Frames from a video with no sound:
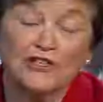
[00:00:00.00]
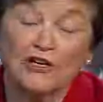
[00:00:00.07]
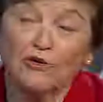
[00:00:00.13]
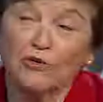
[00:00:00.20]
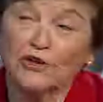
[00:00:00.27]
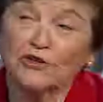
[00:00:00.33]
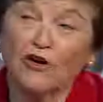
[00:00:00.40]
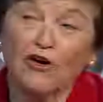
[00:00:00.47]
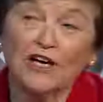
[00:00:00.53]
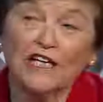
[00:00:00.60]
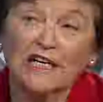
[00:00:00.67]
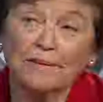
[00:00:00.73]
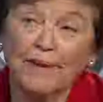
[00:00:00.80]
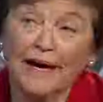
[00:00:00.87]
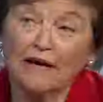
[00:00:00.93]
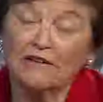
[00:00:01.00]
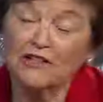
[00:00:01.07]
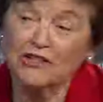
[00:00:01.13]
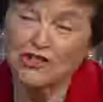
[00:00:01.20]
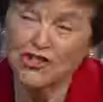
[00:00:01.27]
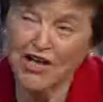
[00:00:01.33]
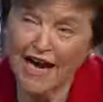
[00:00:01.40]
year we're talking about
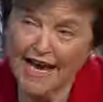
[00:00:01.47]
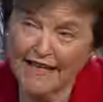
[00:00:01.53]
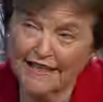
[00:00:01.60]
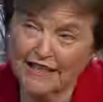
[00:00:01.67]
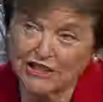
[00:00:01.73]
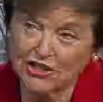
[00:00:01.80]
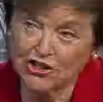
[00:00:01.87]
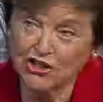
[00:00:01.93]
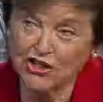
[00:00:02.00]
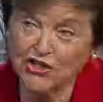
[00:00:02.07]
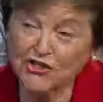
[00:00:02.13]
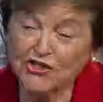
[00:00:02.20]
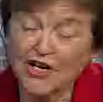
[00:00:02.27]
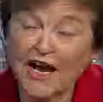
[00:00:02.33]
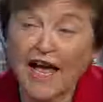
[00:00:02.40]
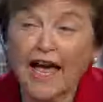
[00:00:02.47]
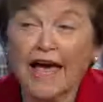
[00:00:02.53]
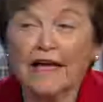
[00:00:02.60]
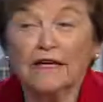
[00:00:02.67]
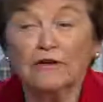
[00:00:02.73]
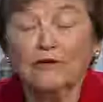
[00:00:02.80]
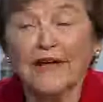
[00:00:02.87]
challenges,
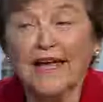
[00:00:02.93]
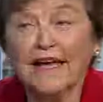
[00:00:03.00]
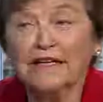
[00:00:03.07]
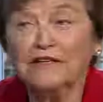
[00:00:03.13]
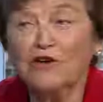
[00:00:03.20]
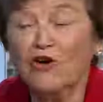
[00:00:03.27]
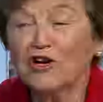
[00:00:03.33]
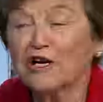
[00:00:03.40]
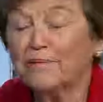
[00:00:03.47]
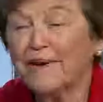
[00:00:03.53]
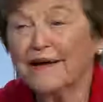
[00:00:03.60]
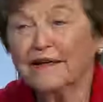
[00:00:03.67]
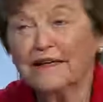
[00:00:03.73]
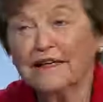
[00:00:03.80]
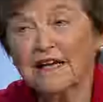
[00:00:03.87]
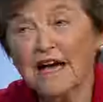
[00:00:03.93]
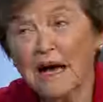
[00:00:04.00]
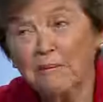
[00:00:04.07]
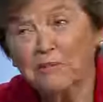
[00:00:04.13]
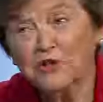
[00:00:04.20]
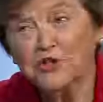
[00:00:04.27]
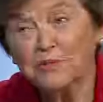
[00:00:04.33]
and you can't talk about
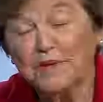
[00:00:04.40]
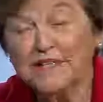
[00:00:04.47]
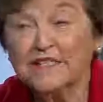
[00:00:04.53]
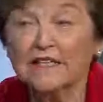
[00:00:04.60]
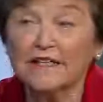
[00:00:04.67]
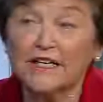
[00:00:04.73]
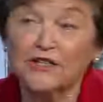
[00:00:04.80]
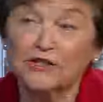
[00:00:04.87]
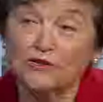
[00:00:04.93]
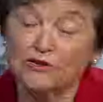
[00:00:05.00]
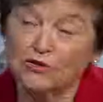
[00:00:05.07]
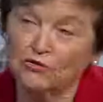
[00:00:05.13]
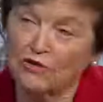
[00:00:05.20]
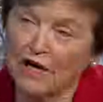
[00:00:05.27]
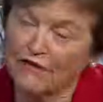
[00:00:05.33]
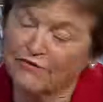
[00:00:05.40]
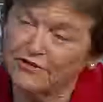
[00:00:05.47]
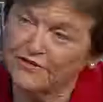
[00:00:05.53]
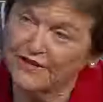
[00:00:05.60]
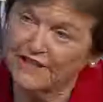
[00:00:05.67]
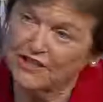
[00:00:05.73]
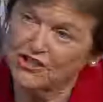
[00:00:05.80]
accomplishments unless you do cover
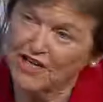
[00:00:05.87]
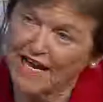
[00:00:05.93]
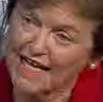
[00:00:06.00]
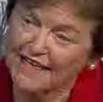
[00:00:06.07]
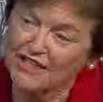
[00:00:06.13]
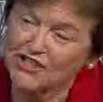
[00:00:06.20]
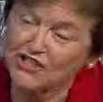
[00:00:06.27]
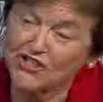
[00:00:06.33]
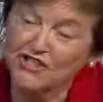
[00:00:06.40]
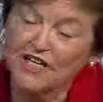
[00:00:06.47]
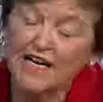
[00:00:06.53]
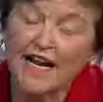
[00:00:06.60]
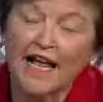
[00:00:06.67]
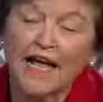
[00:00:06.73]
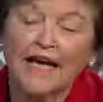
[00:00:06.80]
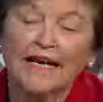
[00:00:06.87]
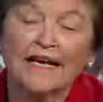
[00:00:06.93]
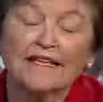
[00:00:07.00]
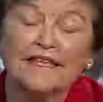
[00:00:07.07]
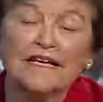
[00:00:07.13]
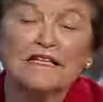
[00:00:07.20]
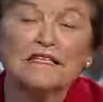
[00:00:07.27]
the challenges. And I
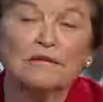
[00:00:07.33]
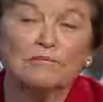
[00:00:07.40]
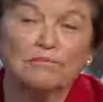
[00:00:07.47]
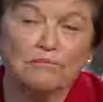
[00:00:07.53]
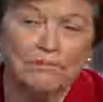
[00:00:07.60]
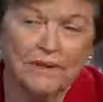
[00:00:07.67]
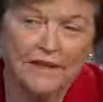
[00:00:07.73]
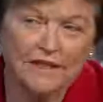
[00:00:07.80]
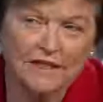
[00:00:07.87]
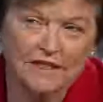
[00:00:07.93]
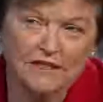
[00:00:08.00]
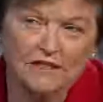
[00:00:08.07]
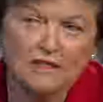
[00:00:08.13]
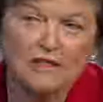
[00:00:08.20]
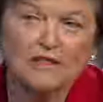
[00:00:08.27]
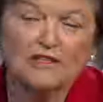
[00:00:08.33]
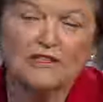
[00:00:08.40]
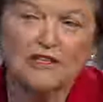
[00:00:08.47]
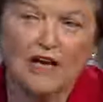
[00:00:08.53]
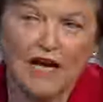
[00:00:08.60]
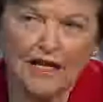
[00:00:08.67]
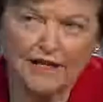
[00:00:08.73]
think the biggest
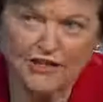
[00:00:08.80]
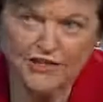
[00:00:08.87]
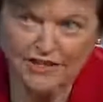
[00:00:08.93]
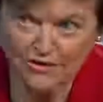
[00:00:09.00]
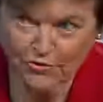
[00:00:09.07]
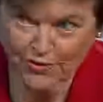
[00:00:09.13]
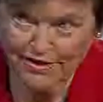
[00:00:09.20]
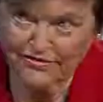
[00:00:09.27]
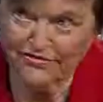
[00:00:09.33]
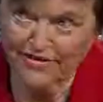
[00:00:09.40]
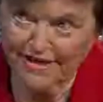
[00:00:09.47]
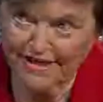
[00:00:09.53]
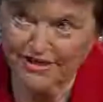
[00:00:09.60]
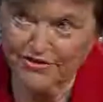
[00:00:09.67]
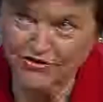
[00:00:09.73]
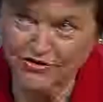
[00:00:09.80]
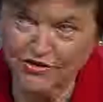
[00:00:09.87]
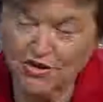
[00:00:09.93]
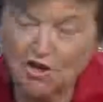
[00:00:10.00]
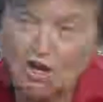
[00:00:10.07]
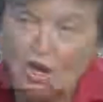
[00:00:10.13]
challenge that we faced